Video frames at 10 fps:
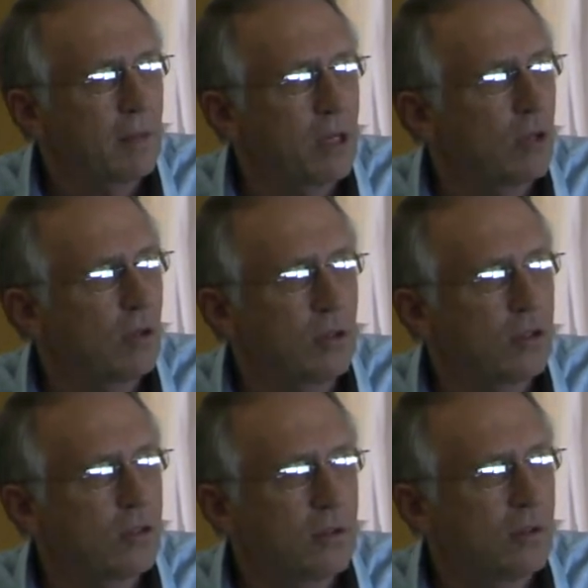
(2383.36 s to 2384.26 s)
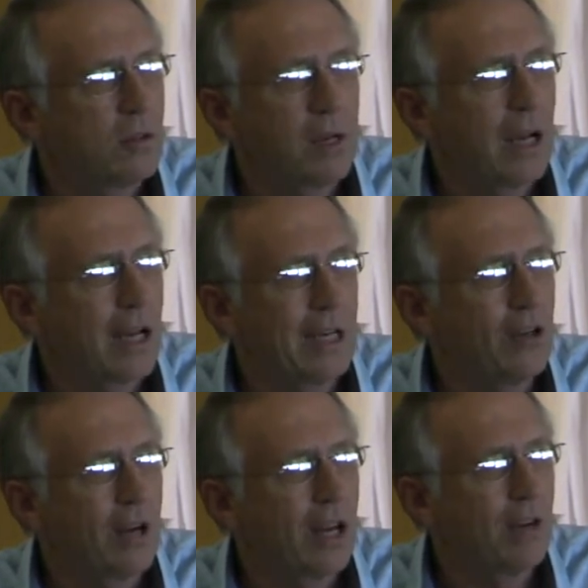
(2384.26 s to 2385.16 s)
because I
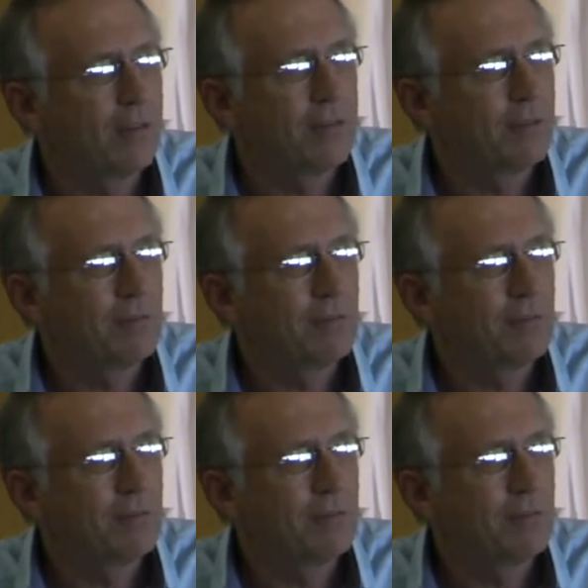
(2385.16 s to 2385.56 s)
did not love.